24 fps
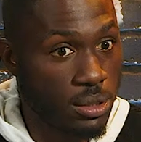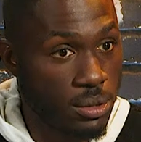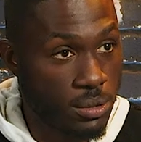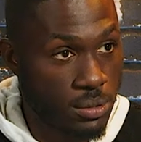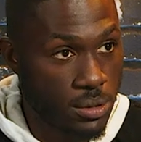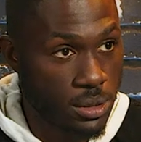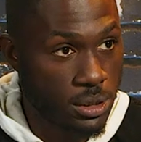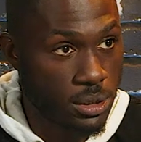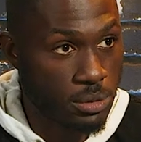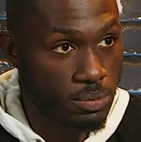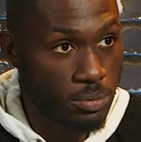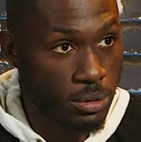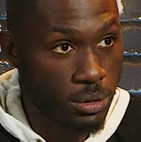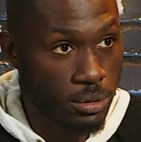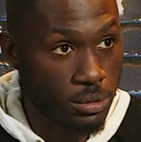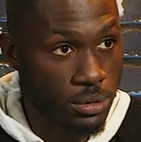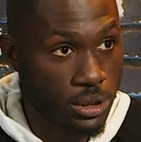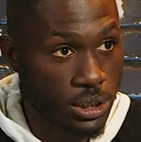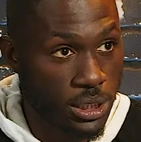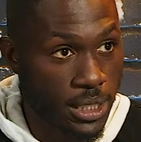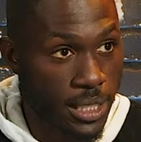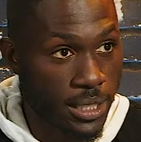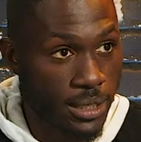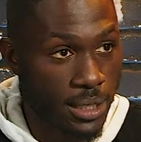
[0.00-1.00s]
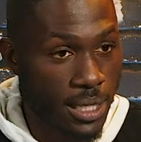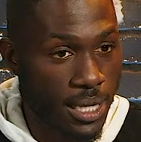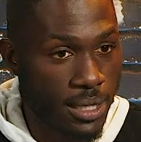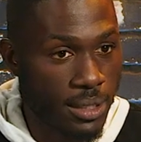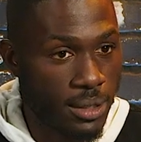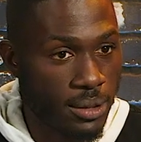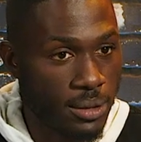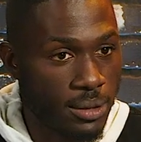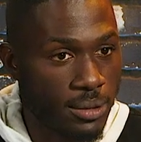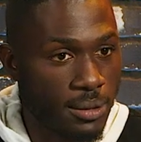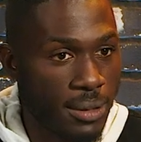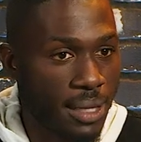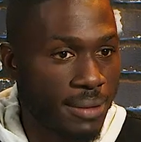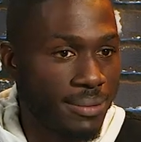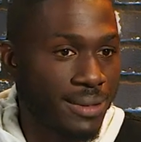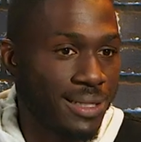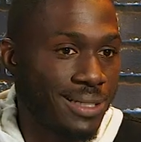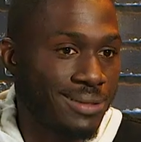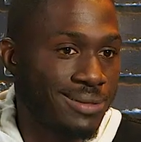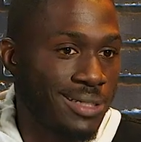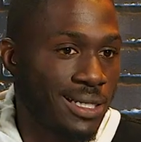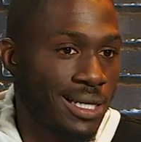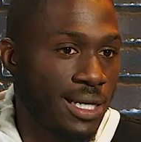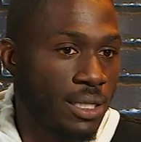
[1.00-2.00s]
you this blue check," I'm
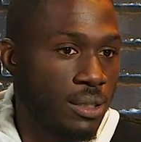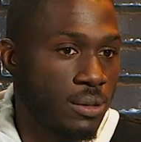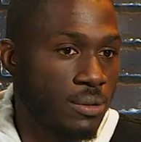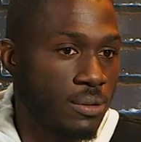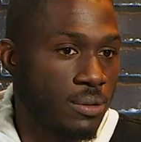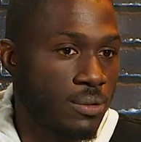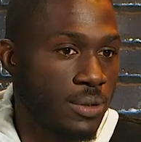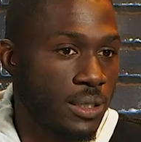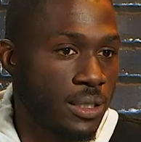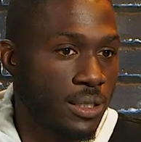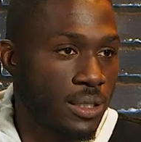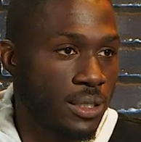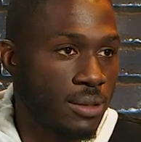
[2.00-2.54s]
not going